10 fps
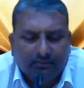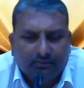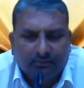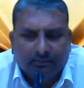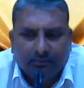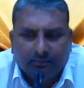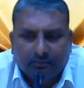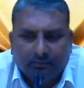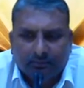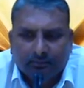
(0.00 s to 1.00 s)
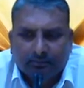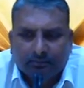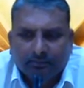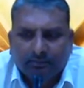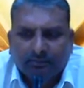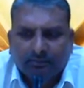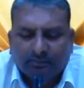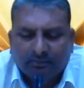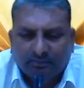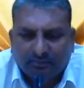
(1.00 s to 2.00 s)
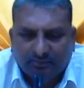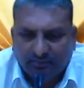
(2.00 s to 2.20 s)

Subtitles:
No one is speaking in this clip.